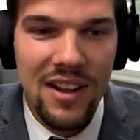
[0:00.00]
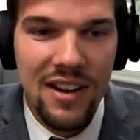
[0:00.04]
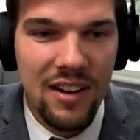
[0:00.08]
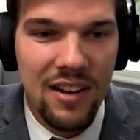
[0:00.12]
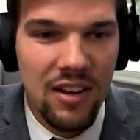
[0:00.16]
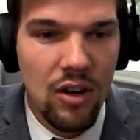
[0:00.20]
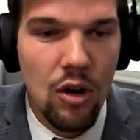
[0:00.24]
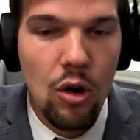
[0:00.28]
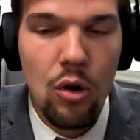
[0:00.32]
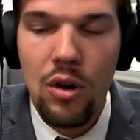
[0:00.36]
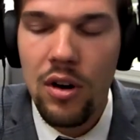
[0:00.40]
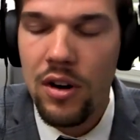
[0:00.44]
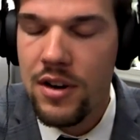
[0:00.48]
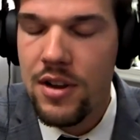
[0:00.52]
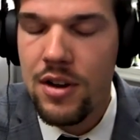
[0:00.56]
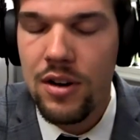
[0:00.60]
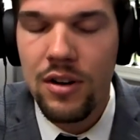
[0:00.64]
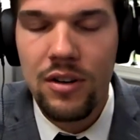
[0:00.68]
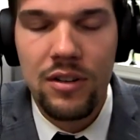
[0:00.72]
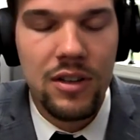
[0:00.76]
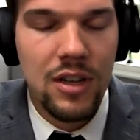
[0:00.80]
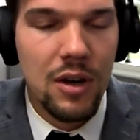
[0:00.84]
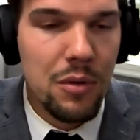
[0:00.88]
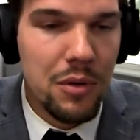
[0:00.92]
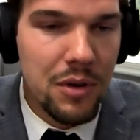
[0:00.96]
or your
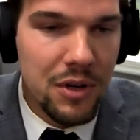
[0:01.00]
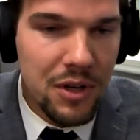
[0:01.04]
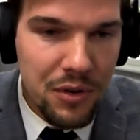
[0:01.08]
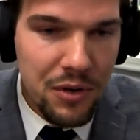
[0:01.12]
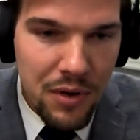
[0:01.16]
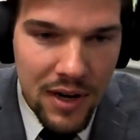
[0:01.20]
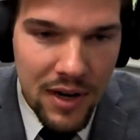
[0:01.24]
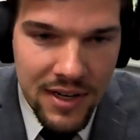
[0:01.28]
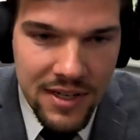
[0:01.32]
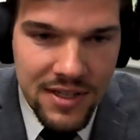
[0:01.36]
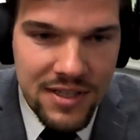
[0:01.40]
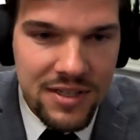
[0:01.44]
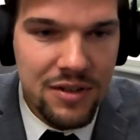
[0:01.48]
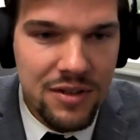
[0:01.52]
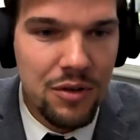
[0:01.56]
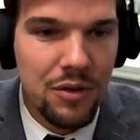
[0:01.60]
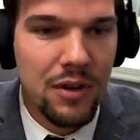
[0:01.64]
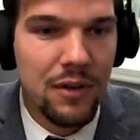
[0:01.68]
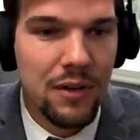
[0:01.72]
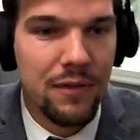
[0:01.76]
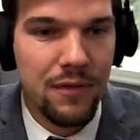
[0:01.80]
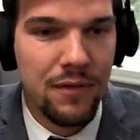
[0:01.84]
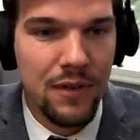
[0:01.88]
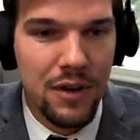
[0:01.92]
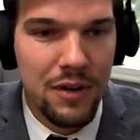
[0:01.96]
lower credit
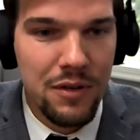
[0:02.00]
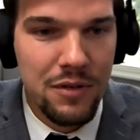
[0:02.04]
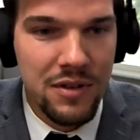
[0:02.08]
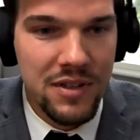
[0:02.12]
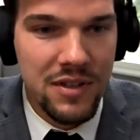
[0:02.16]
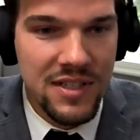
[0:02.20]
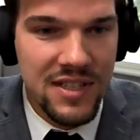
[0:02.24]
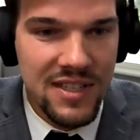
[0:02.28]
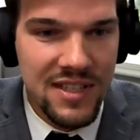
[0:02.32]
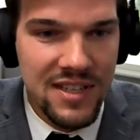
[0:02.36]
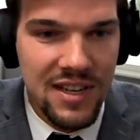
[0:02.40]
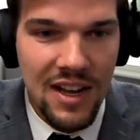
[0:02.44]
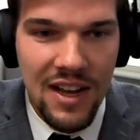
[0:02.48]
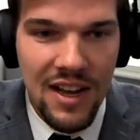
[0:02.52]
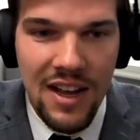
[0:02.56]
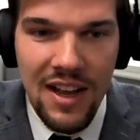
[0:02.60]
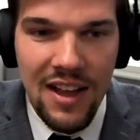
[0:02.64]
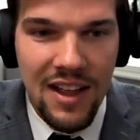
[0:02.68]
score folks,